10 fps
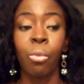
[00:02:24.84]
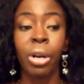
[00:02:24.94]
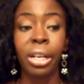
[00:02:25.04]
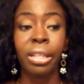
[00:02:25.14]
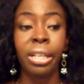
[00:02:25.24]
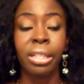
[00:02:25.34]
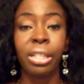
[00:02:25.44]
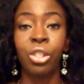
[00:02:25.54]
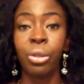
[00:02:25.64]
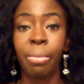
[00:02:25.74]
One of the things
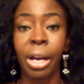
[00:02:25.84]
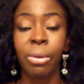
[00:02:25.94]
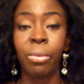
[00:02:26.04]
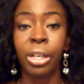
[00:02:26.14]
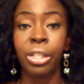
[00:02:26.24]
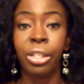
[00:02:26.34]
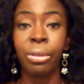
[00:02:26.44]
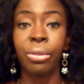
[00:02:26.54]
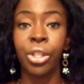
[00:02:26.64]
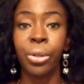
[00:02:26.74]
that you might want to
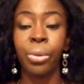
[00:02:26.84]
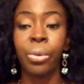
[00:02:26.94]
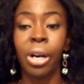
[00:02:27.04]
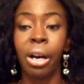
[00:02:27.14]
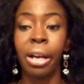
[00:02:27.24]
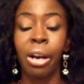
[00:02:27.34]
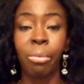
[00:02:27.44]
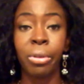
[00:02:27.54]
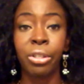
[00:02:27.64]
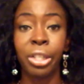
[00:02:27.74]
do to
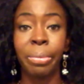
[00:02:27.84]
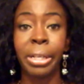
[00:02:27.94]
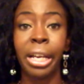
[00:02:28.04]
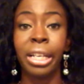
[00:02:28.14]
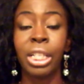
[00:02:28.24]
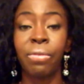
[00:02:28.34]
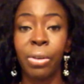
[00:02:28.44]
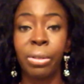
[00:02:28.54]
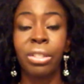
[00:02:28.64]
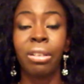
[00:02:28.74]
help your GPA is
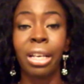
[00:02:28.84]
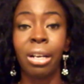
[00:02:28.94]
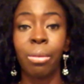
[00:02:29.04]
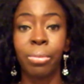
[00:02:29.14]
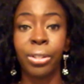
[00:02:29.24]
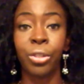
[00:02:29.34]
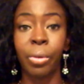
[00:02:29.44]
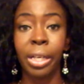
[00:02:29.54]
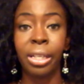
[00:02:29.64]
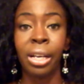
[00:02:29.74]
focus on that upward
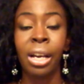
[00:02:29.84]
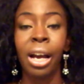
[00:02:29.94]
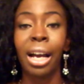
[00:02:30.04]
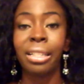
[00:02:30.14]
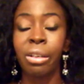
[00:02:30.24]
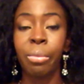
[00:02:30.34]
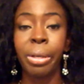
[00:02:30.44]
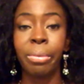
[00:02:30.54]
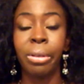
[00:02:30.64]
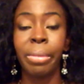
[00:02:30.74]
trend. I tell
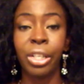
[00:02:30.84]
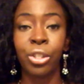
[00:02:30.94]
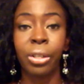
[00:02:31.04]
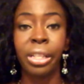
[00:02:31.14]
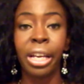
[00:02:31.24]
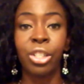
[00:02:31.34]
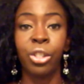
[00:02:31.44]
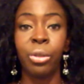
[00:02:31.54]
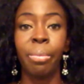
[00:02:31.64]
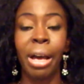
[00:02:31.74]
people to make sure that
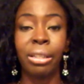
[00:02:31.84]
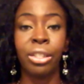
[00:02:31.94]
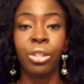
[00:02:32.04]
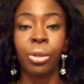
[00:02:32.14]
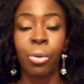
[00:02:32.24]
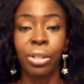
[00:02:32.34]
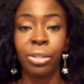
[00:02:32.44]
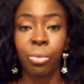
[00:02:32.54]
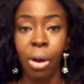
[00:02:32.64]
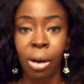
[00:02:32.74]
you balance your
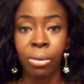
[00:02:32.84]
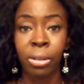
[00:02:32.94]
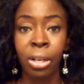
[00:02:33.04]
course as well.